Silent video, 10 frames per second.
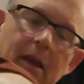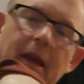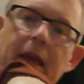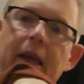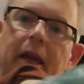
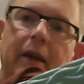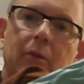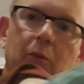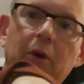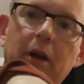
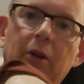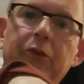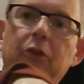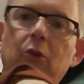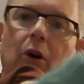And what I'll
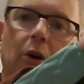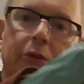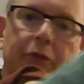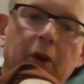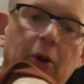do
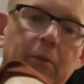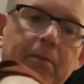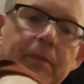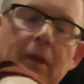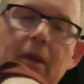also,
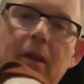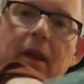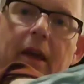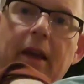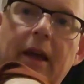
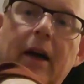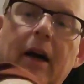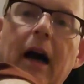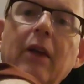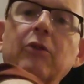and
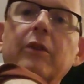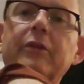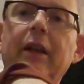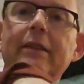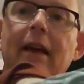I usually
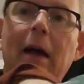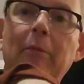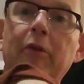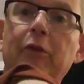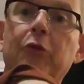set a
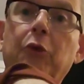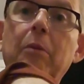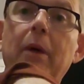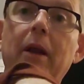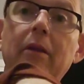timer for 3
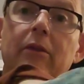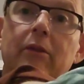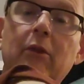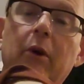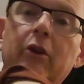minutes,
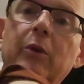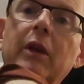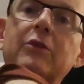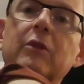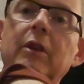so I'll do
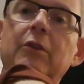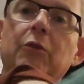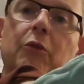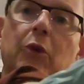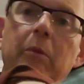each of these
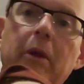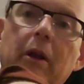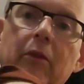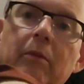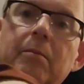for 3
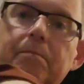minutes.